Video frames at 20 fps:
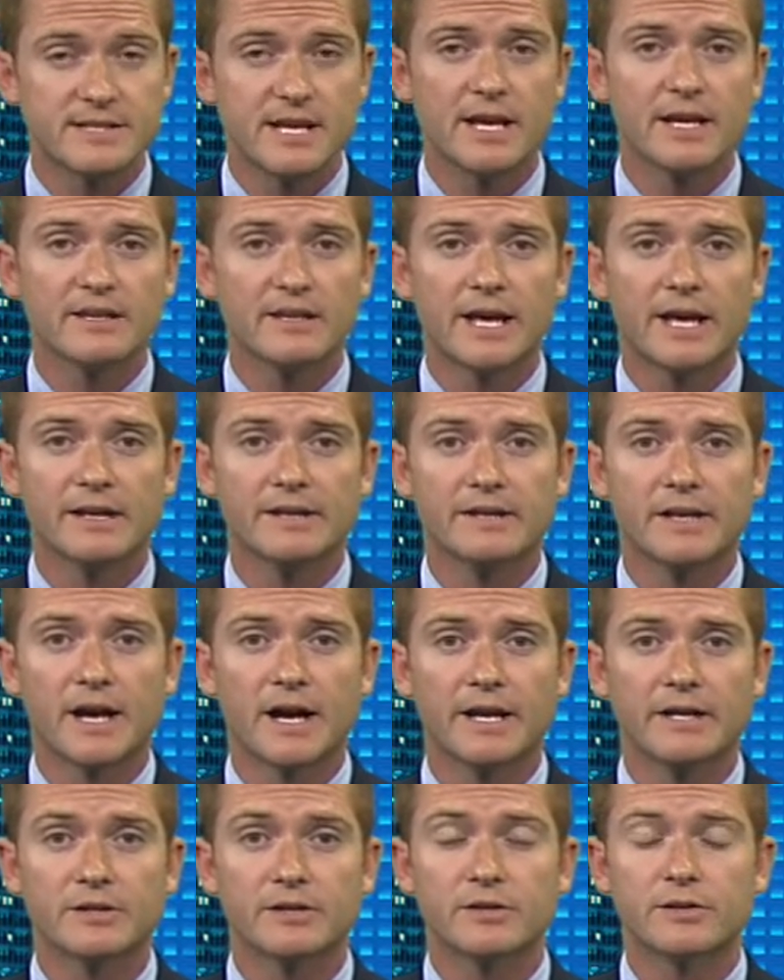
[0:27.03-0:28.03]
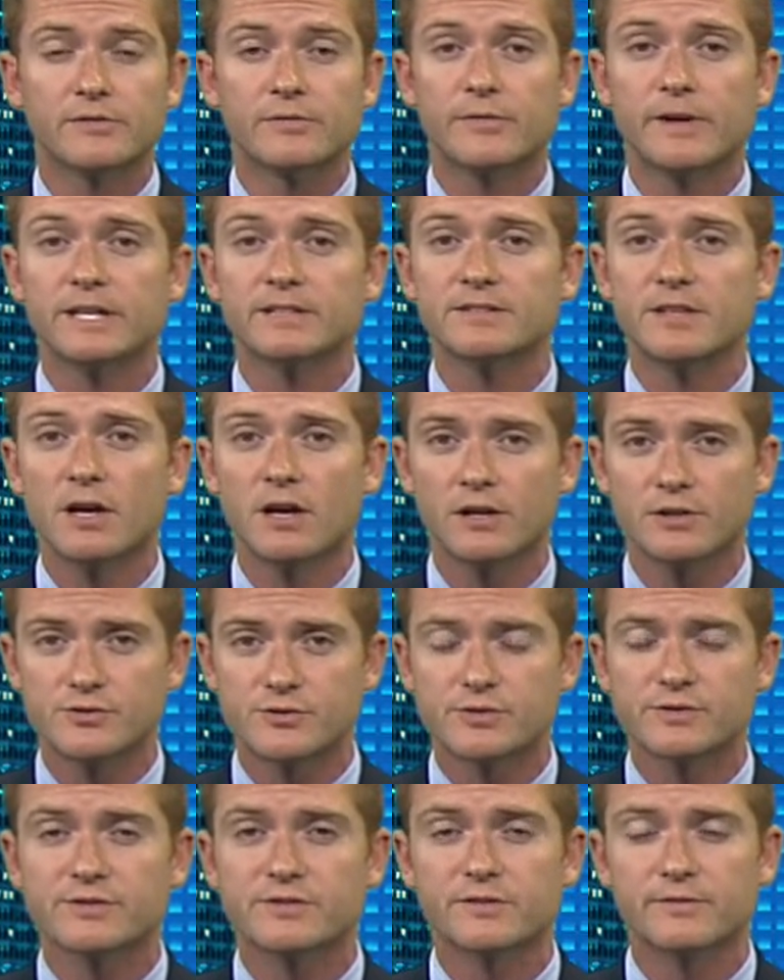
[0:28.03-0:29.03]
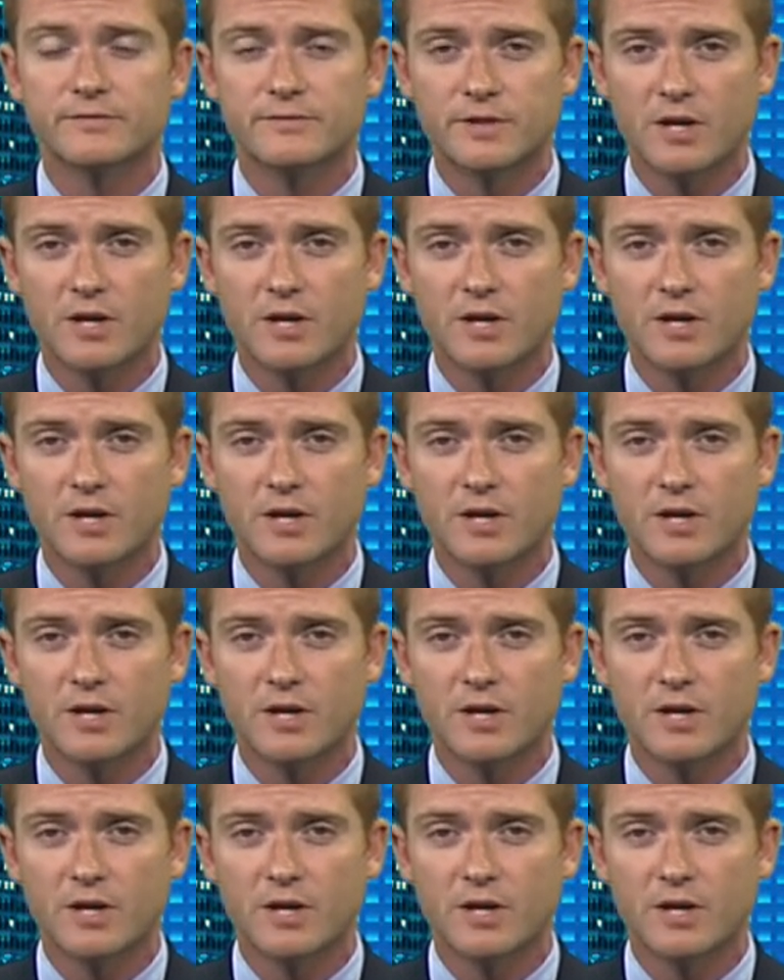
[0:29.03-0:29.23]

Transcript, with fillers: 10 at night could face hundreds of